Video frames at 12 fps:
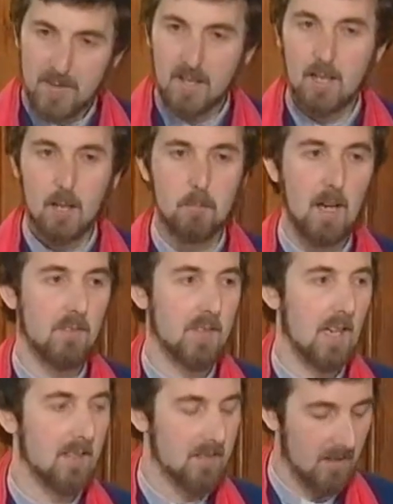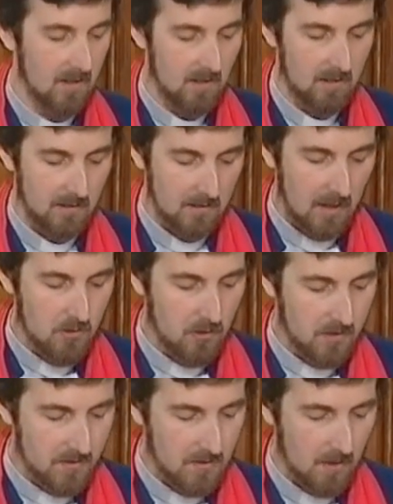We'll be thinking about that
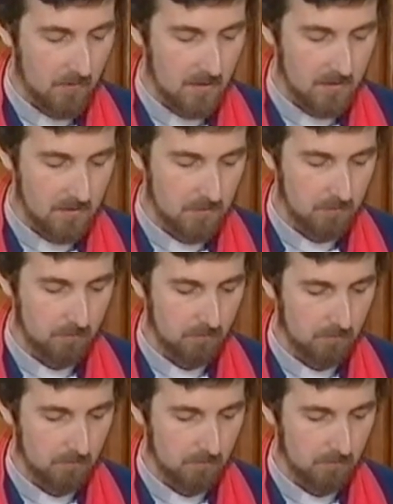later in the service.